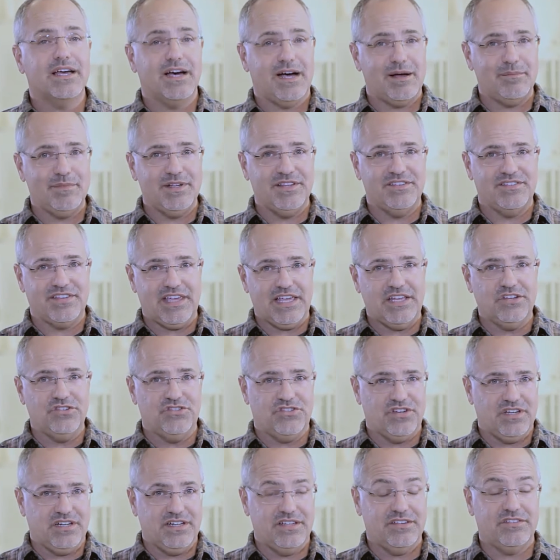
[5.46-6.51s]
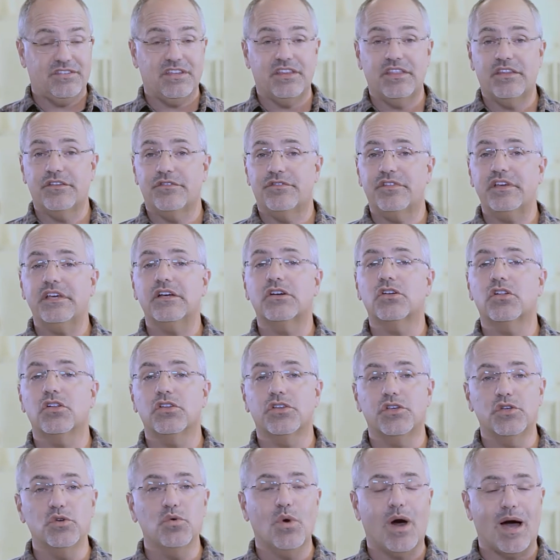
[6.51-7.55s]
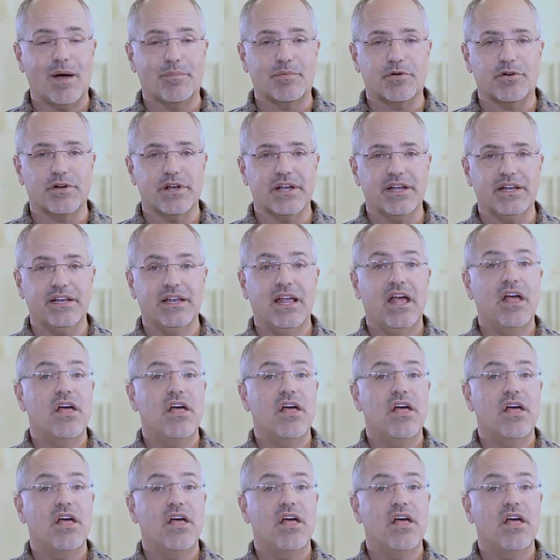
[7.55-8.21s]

Cummins engine is in the vehicle you operate,